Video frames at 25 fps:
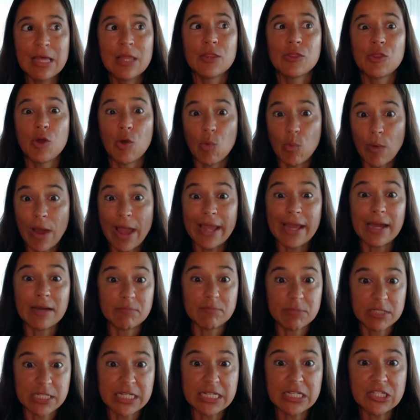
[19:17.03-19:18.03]
the way I'm
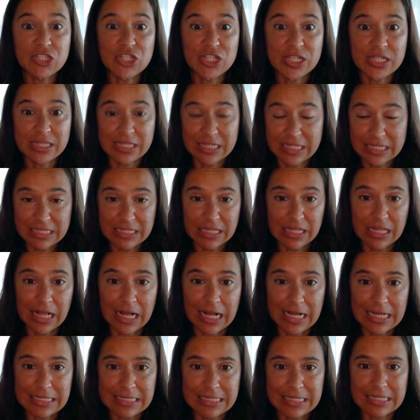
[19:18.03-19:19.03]
teaching these
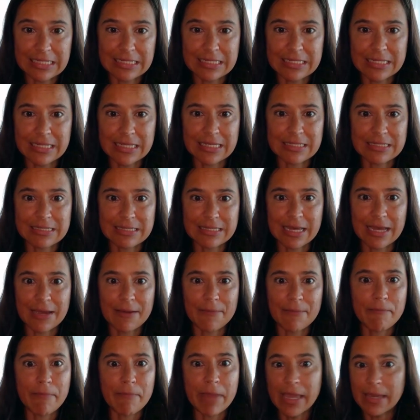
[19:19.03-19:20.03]
classes is that
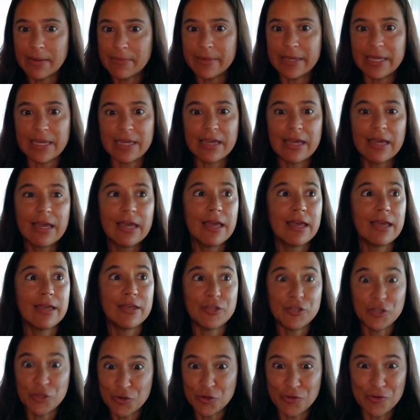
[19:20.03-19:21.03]
maybe
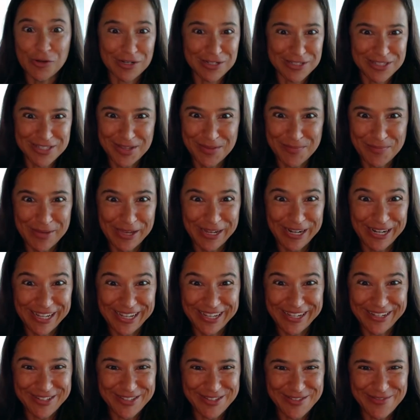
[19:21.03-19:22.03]
you are
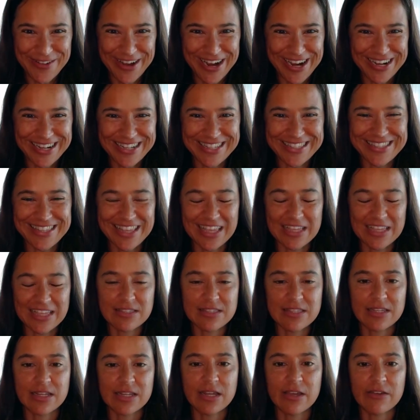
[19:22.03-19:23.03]
somebody who's very
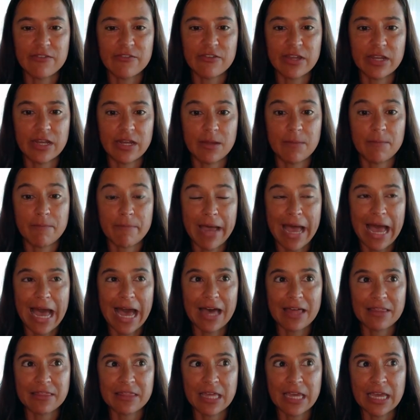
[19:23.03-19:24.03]
sensitive and
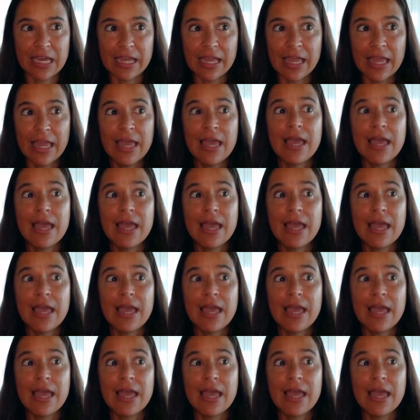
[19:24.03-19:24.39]
empathic,